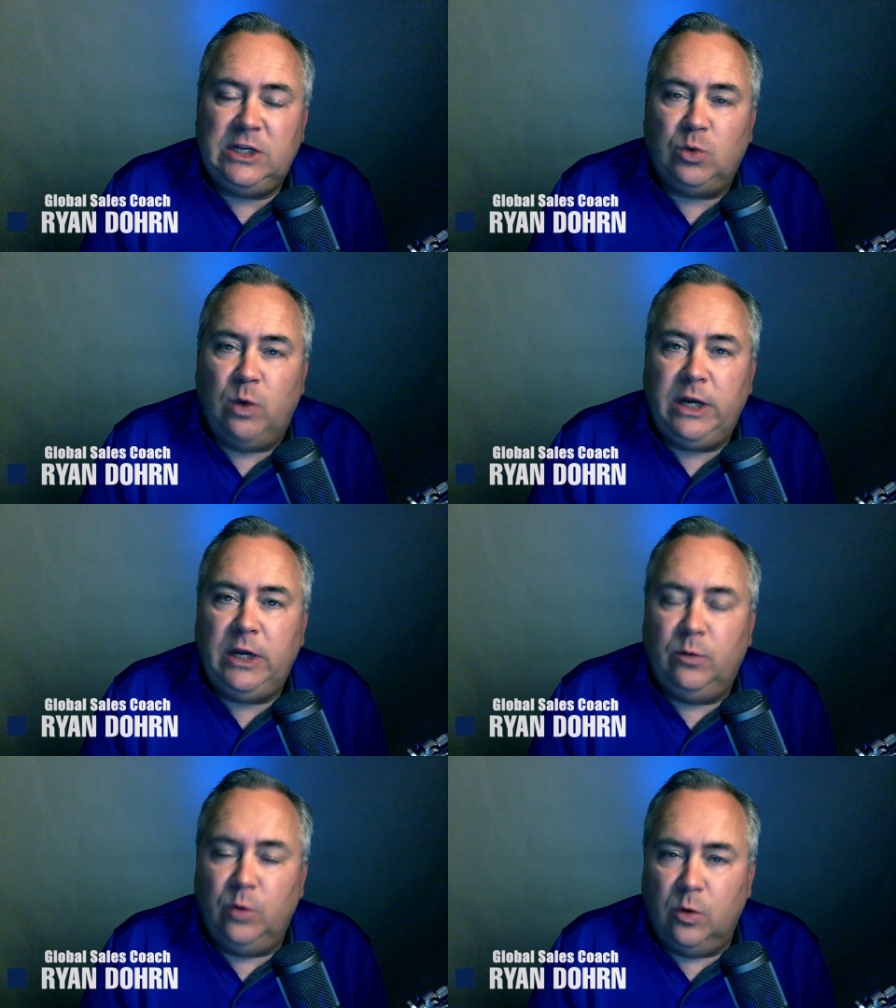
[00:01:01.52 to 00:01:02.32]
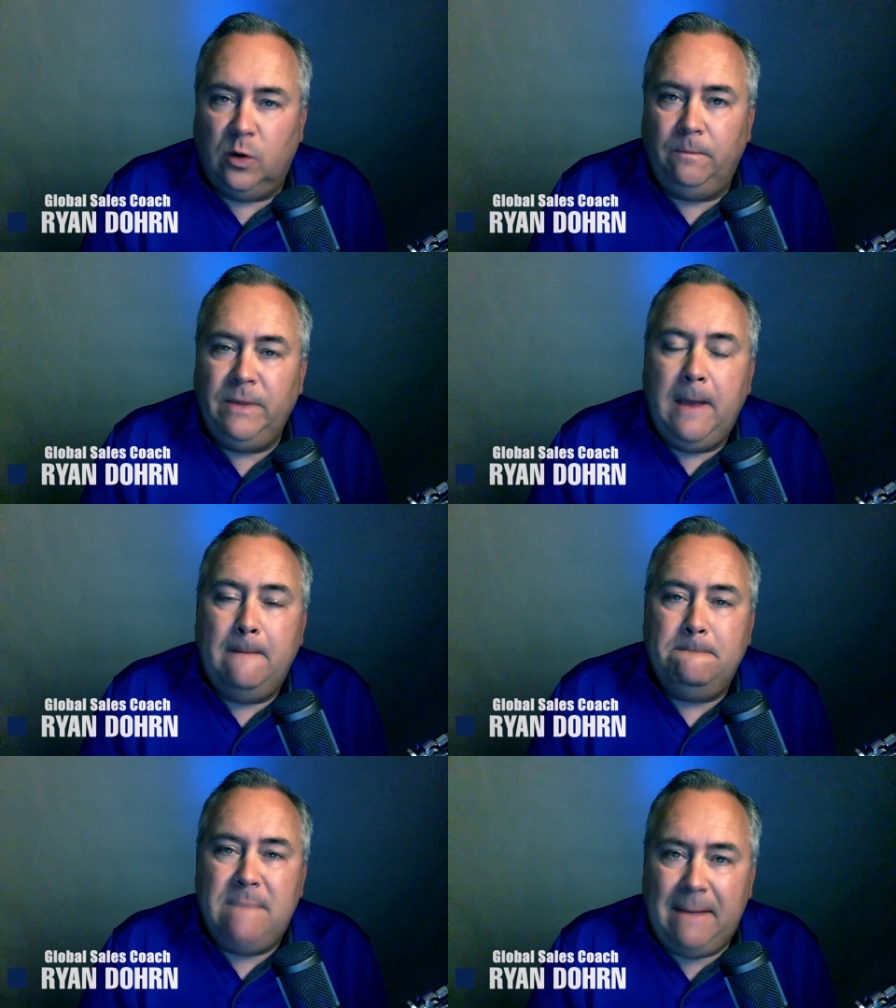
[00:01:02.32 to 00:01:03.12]
20 rule.
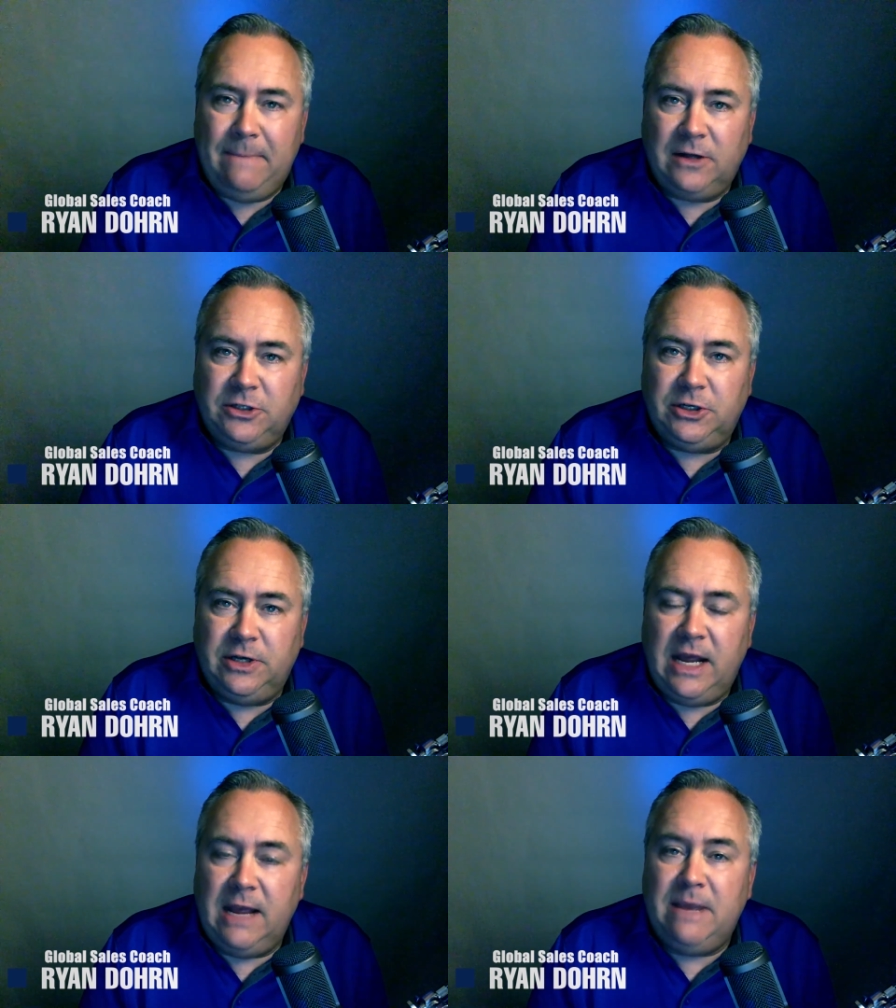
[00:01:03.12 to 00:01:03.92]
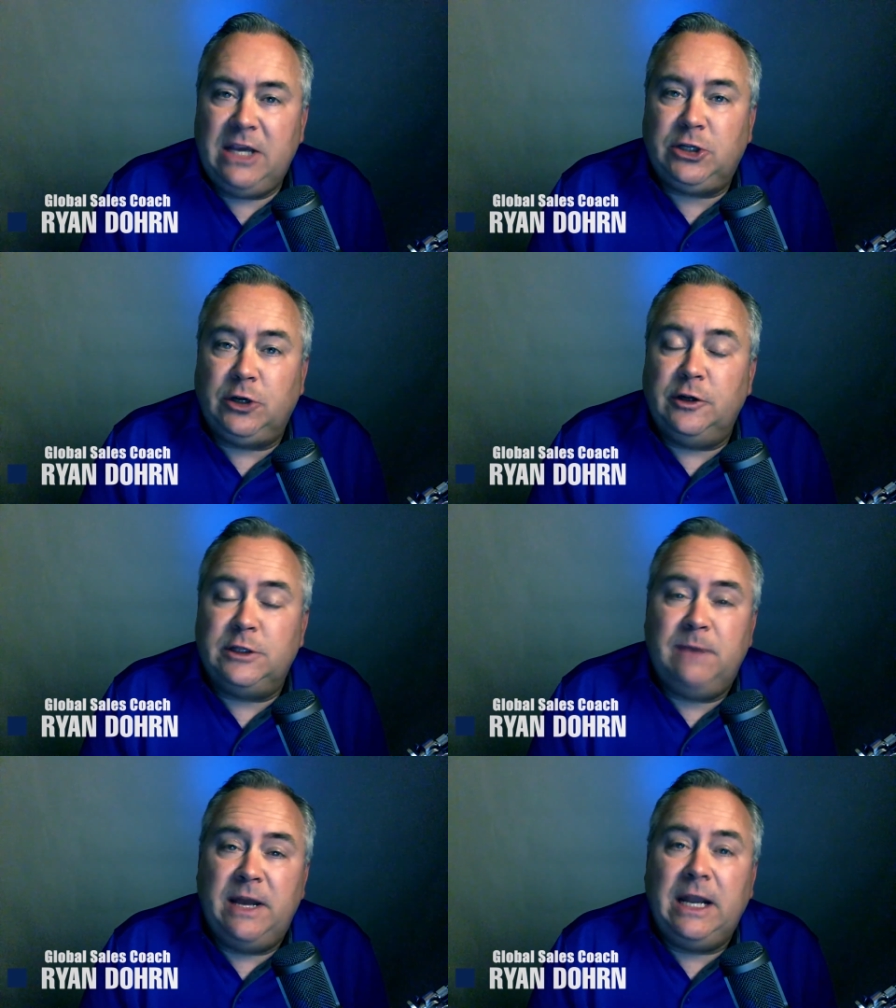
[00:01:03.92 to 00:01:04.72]
Map out your day and make sure you're
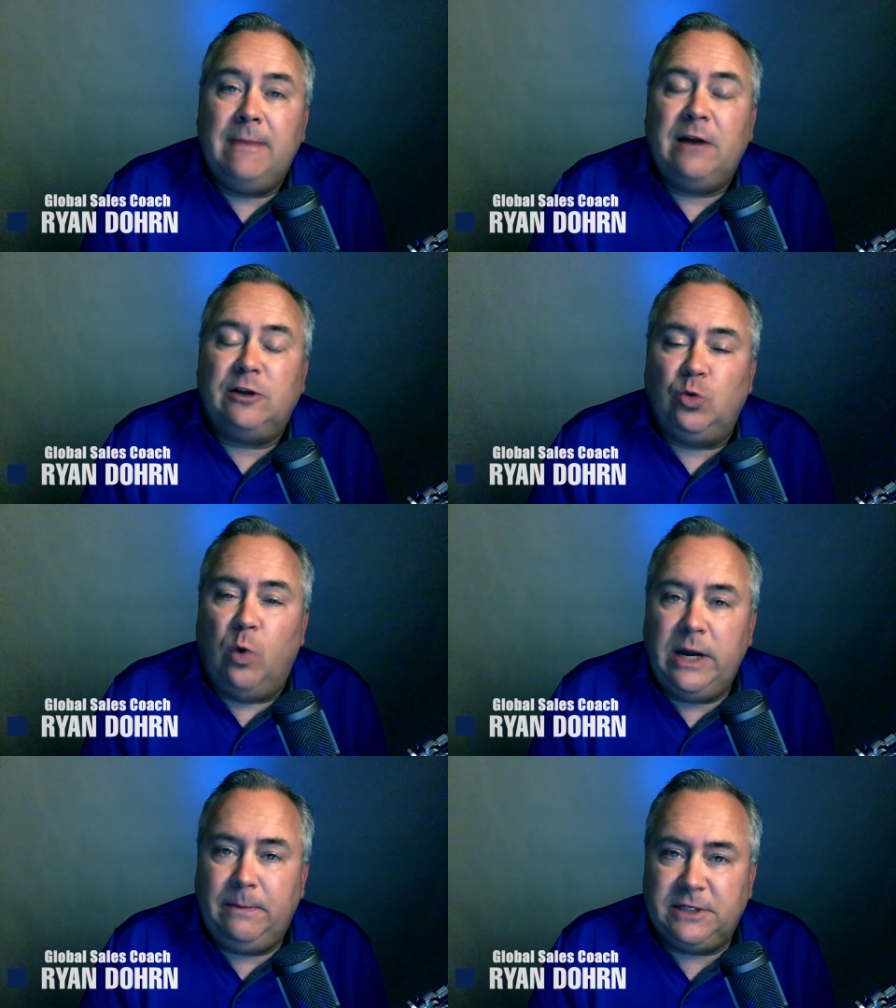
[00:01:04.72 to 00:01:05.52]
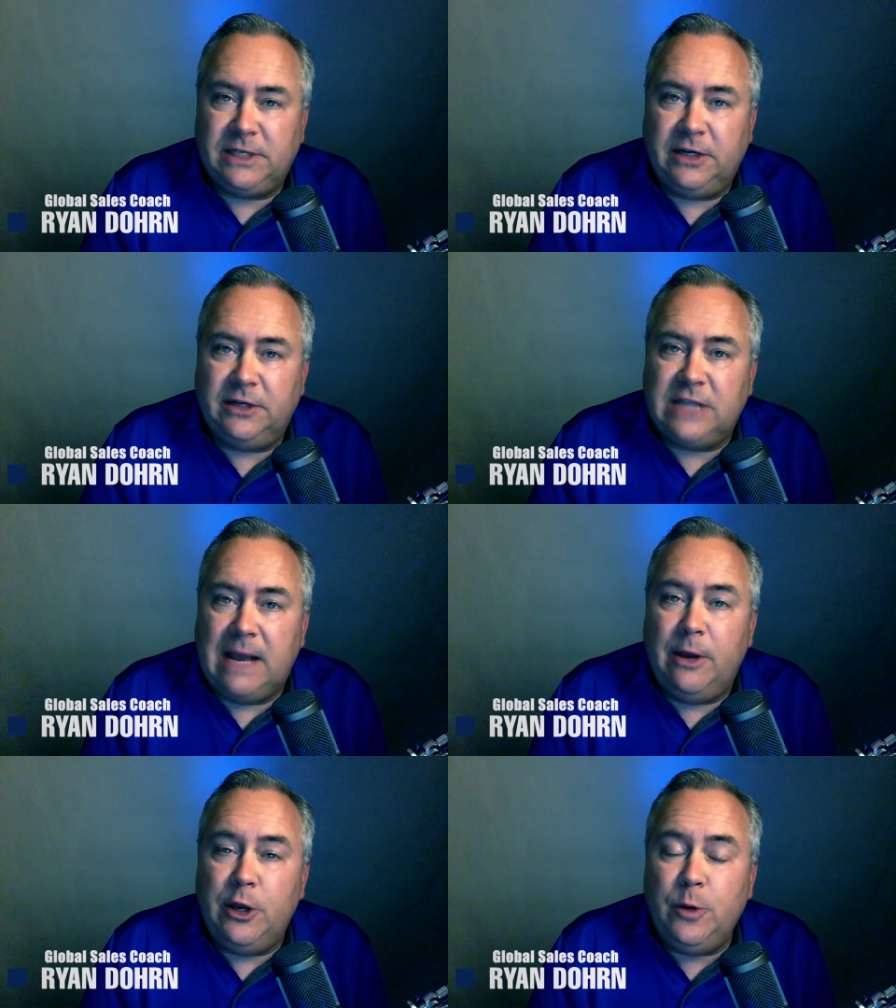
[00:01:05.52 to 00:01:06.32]
spending about 20% of your
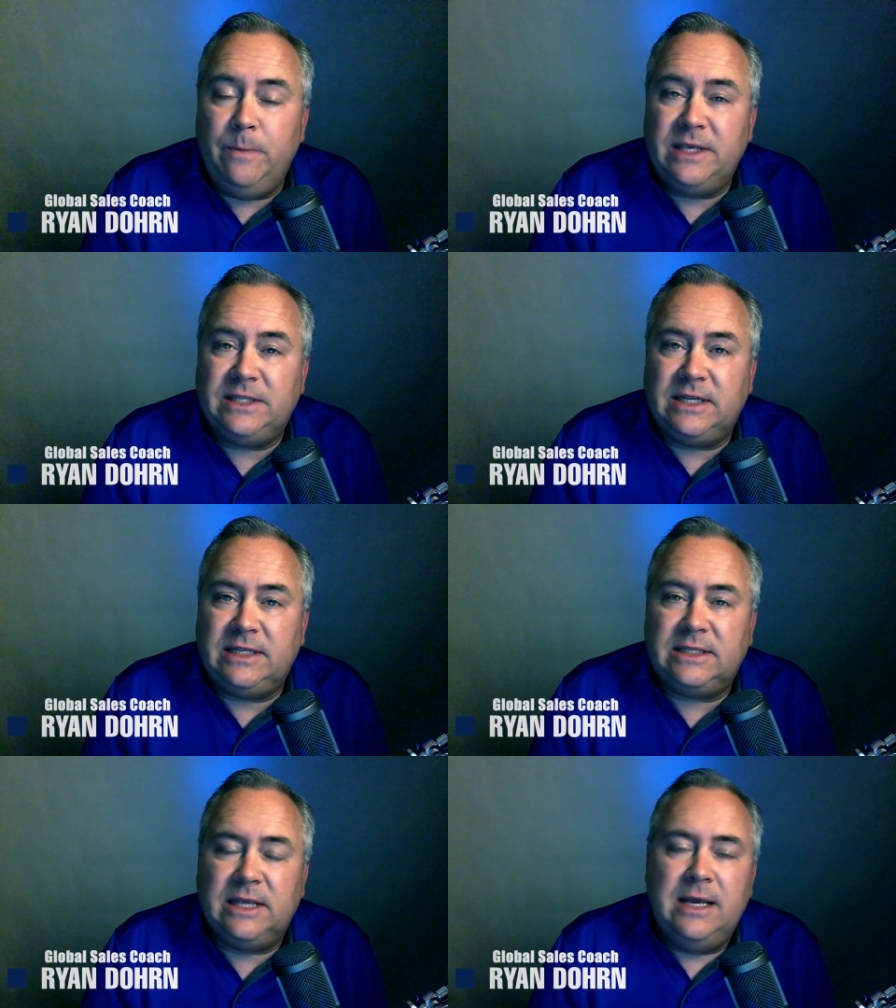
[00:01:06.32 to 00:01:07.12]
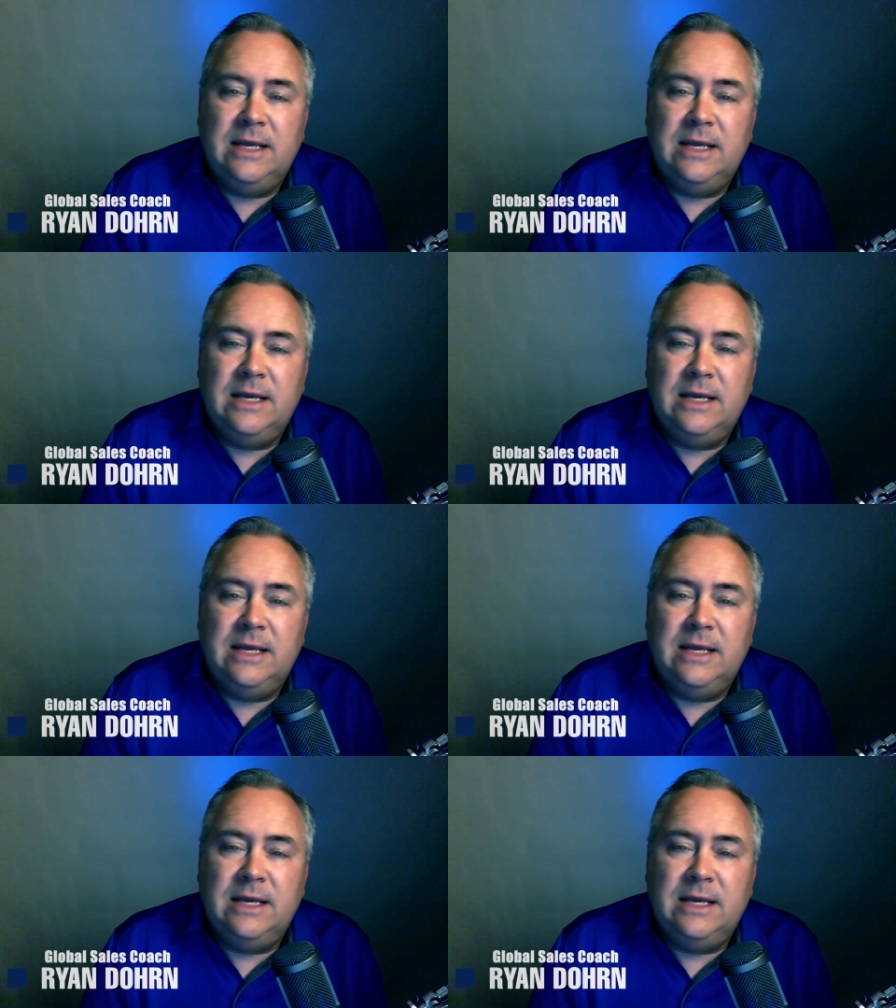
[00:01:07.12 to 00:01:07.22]
time on new business,